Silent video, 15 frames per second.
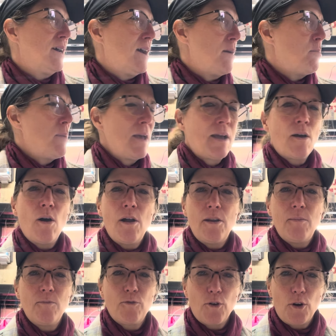I pick on
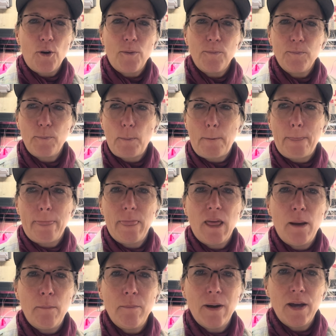them for
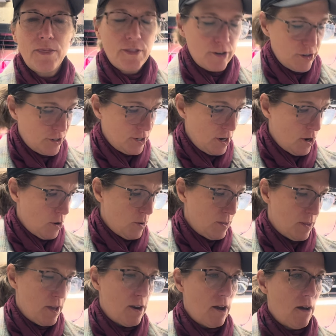a month or so,
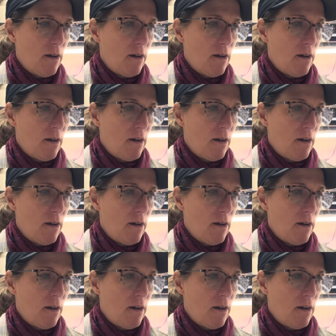and then